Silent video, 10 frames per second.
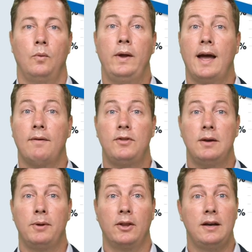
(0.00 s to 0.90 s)
We have the
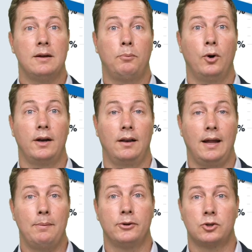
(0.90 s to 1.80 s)
ability to put
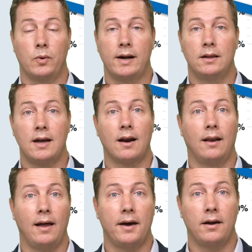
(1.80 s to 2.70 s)
labels directly on a
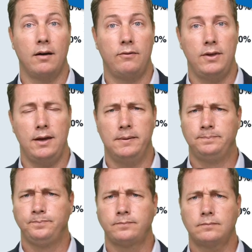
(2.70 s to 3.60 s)
lot of the
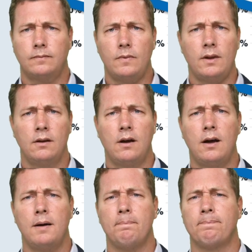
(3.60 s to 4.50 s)

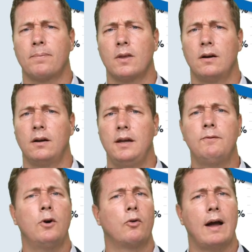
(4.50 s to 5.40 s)

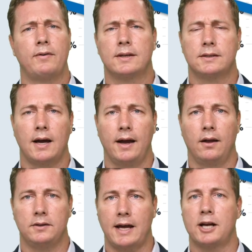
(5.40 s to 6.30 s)
infographic
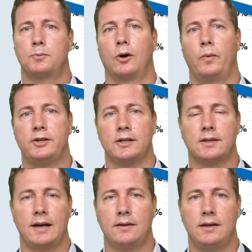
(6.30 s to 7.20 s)
style dashboard widgets
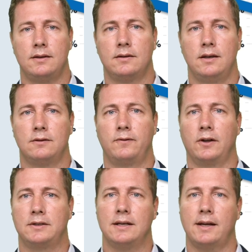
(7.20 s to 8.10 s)
like these
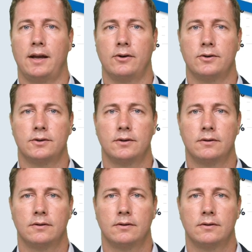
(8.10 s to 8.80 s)
filled containers.